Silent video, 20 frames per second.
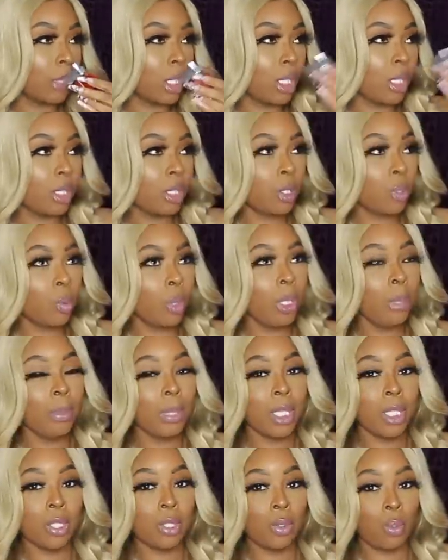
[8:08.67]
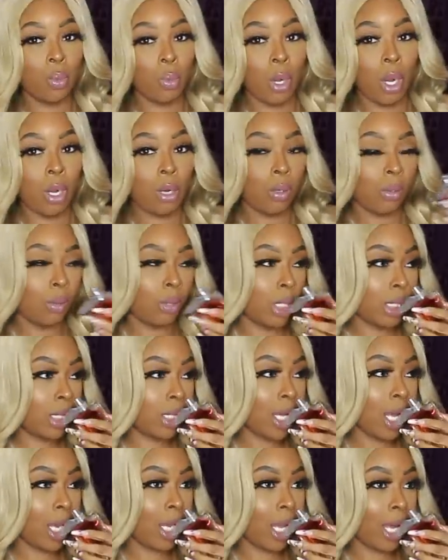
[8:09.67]
it's sweet but it's grown it's
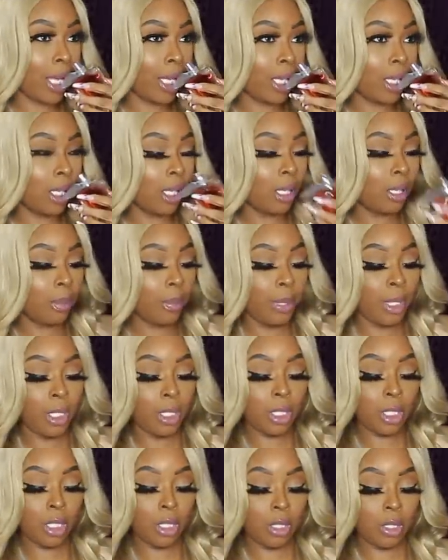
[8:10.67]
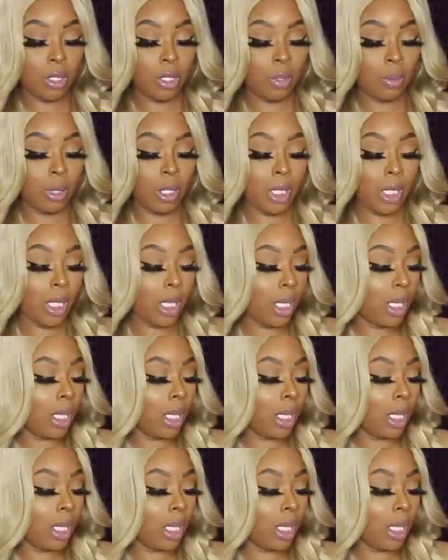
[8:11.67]
not like um, pink sugar sweet